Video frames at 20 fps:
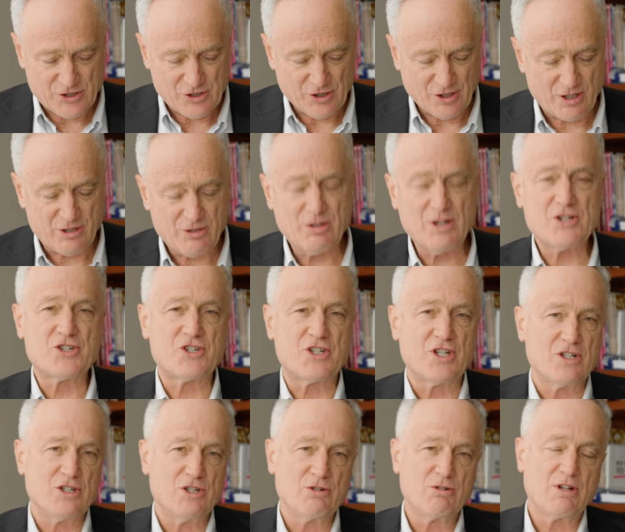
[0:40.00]
that you're a
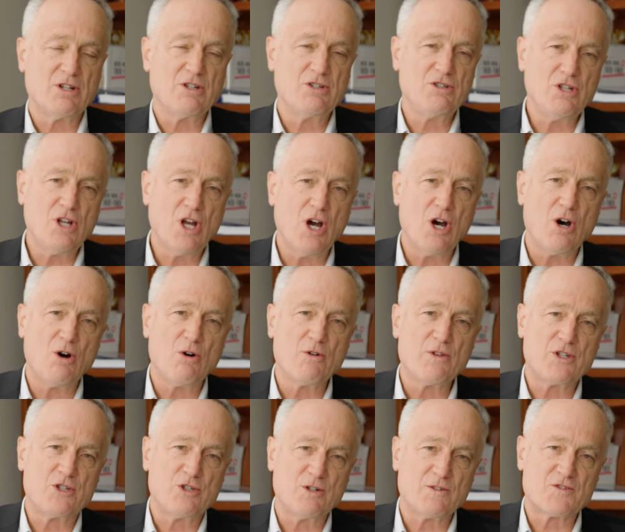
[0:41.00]
Christian. You can
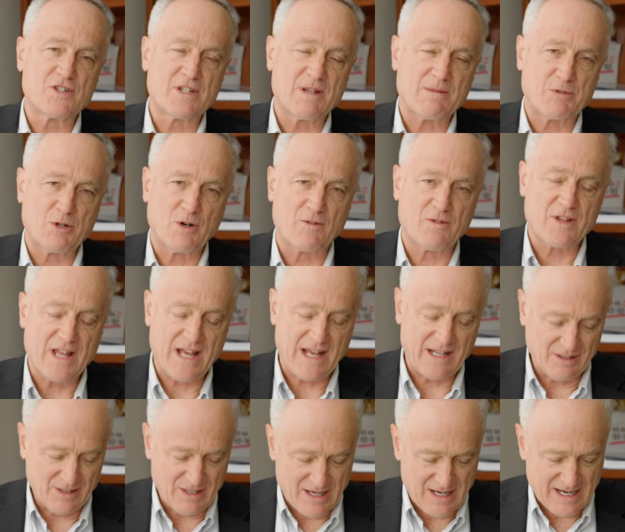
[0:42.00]
know that you have stepped over
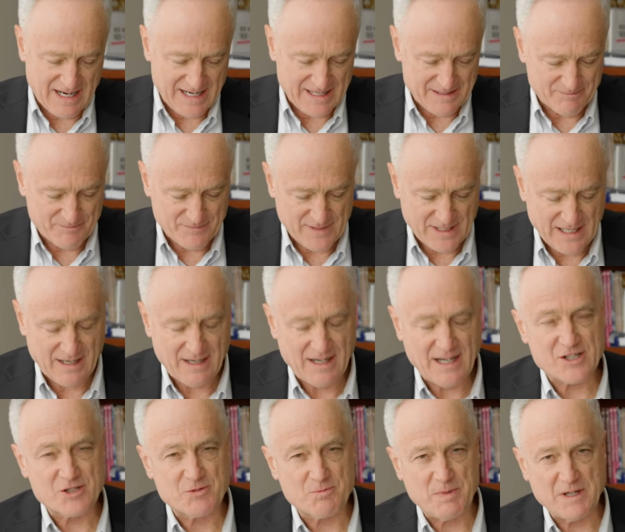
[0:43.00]
that line. Now,
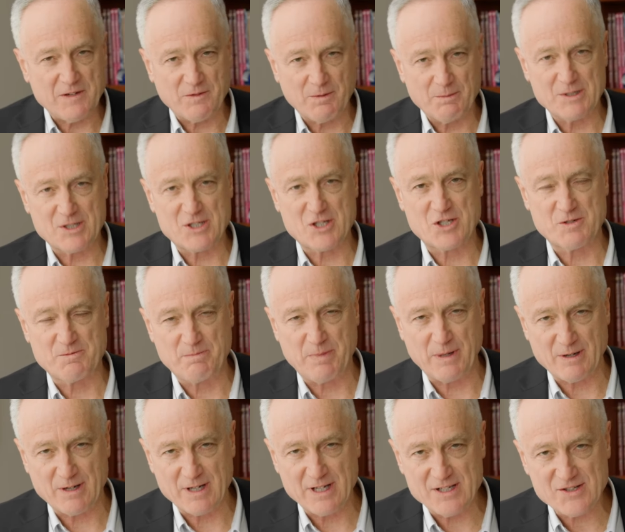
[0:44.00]
I speak from
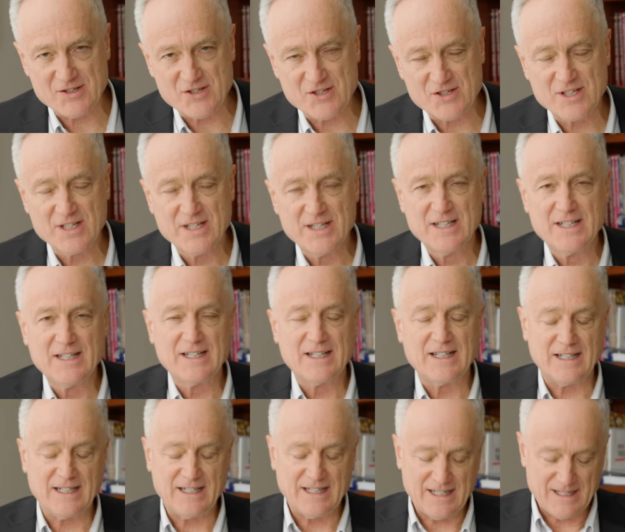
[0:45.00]
experience.
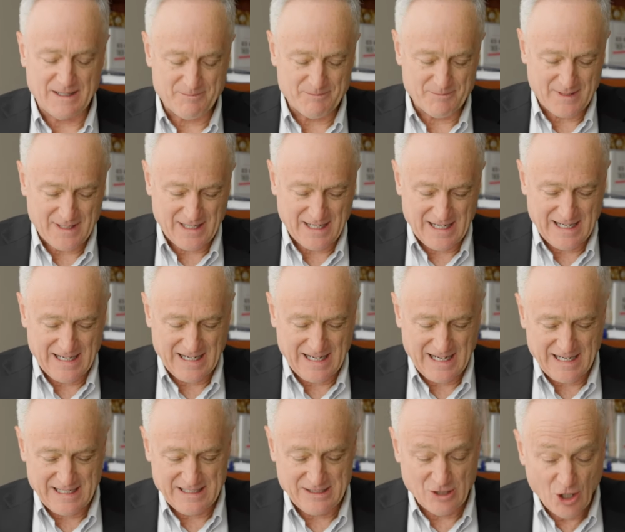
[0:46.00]
Um, I,
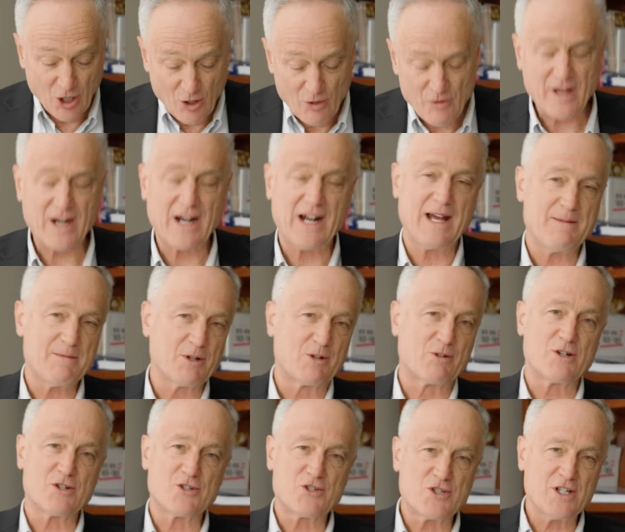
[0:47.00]
I, know that I am a
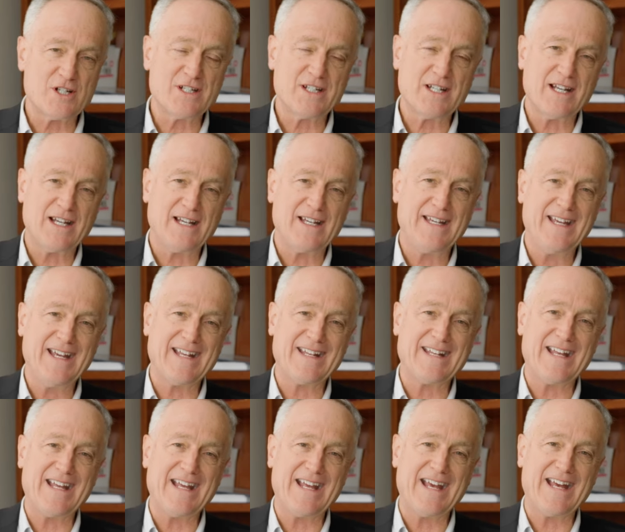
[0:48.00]
Christian,
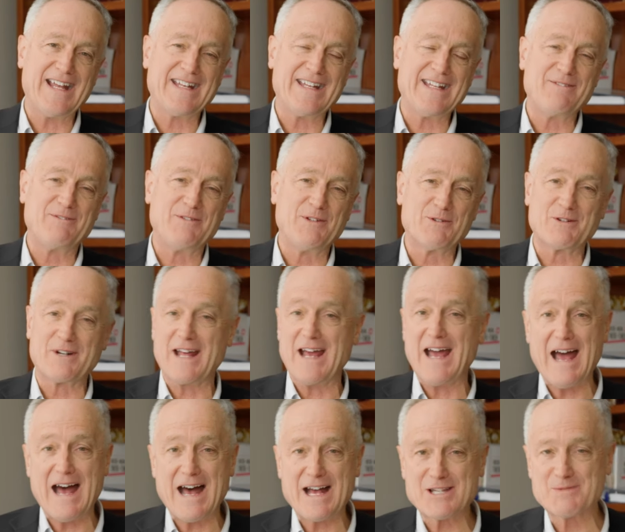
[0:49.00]
and, and if you were
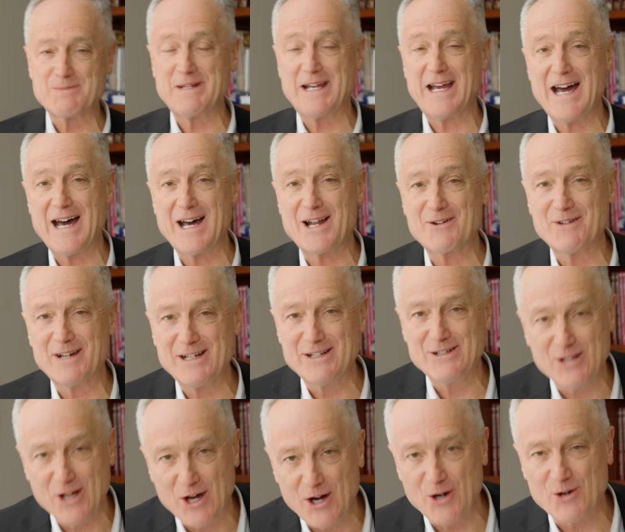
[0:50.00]
to ask me, how do I
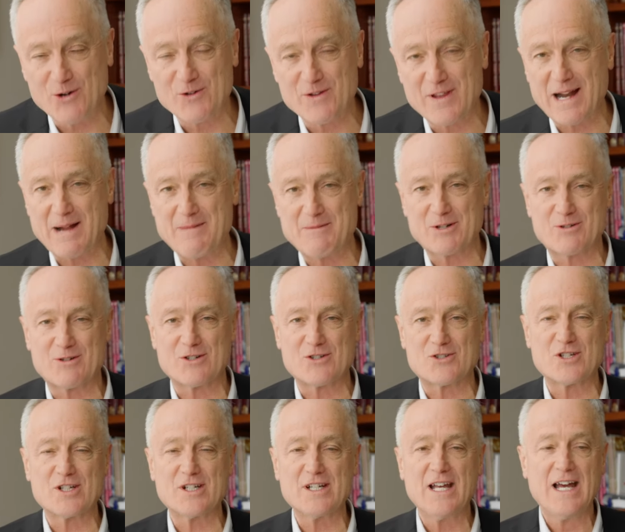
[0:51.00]
know that I'm a
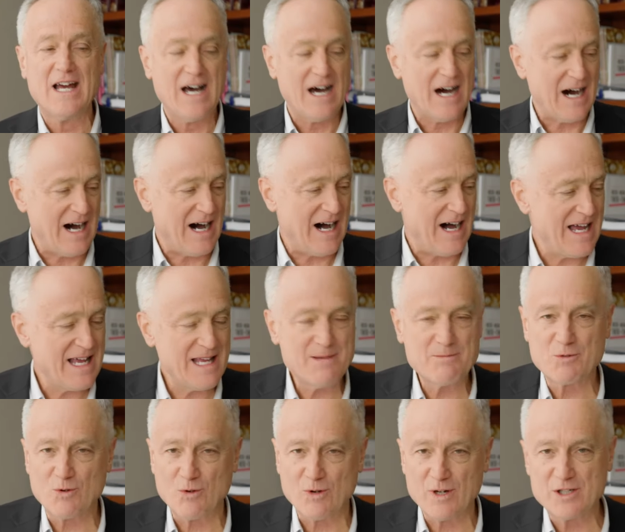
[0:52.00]
Christian? I
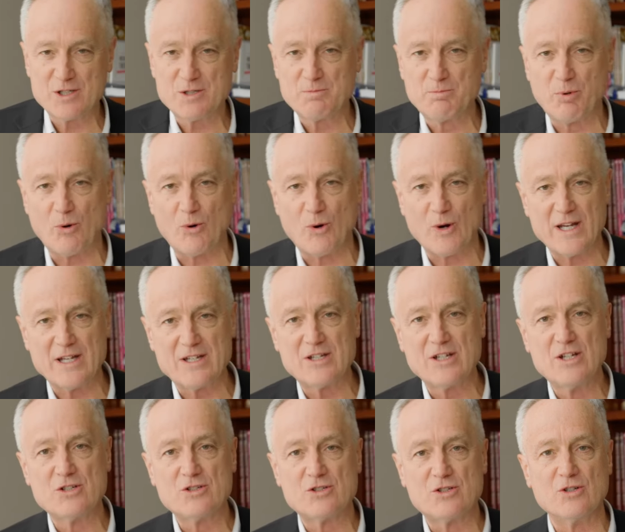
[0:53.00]
am going to
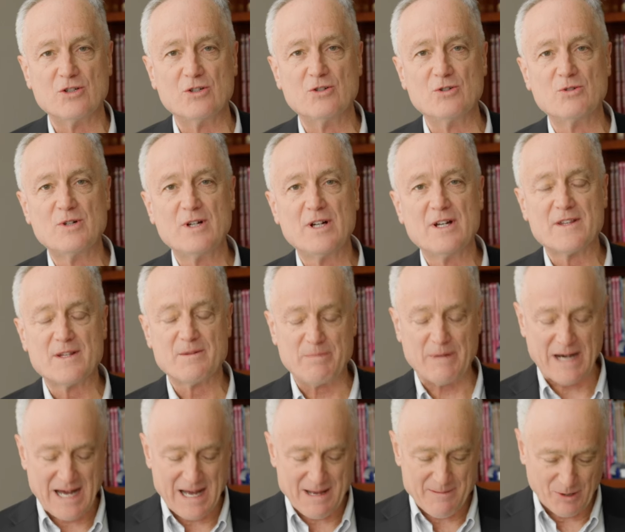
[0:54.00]
point to the
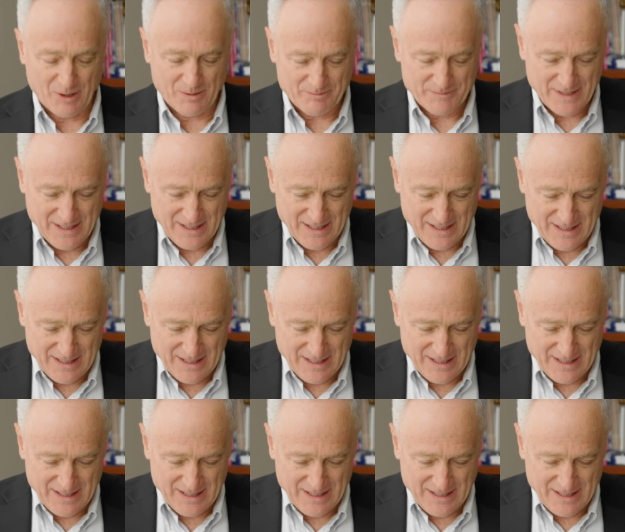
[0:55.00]
Bible.